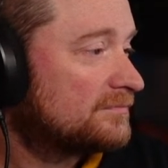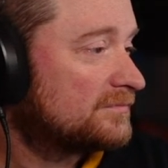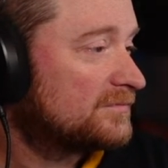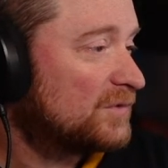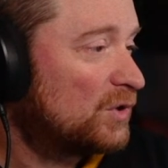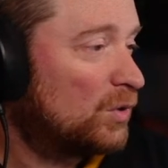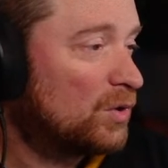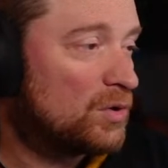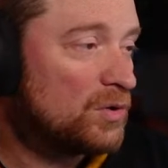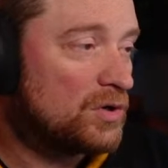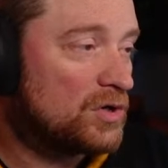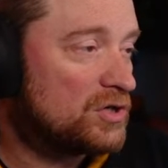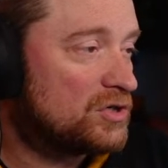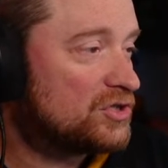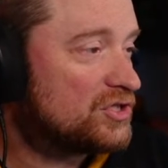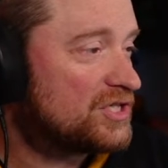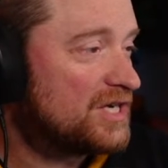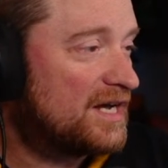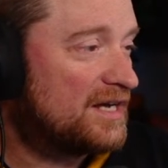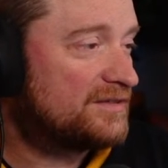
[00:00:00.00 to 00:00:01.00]
Oral
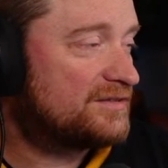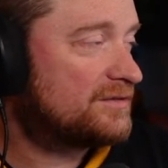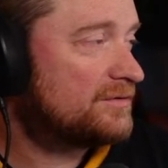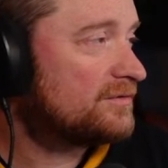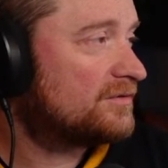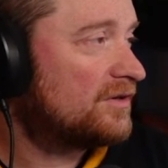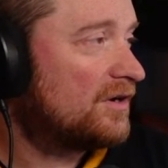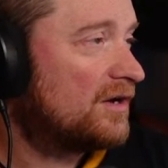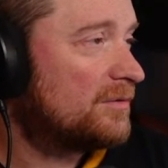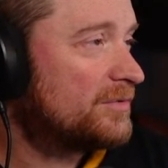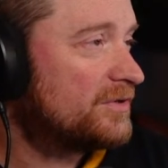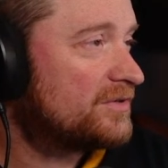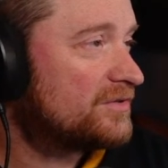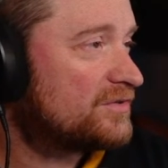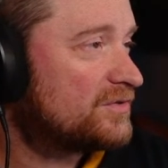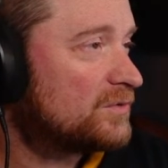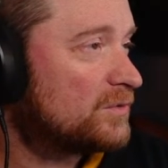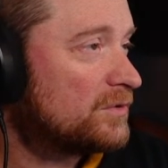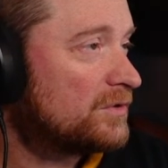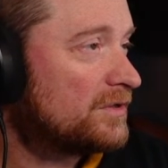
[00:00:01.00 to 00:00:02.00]
Hershiser, Tommy
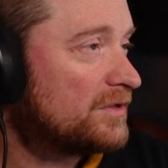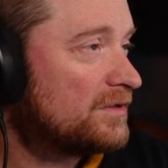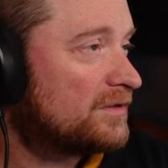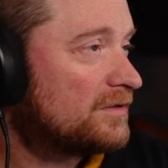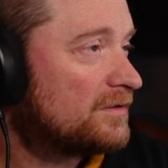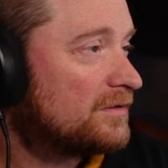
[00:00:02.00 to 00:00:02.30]
Lasorda.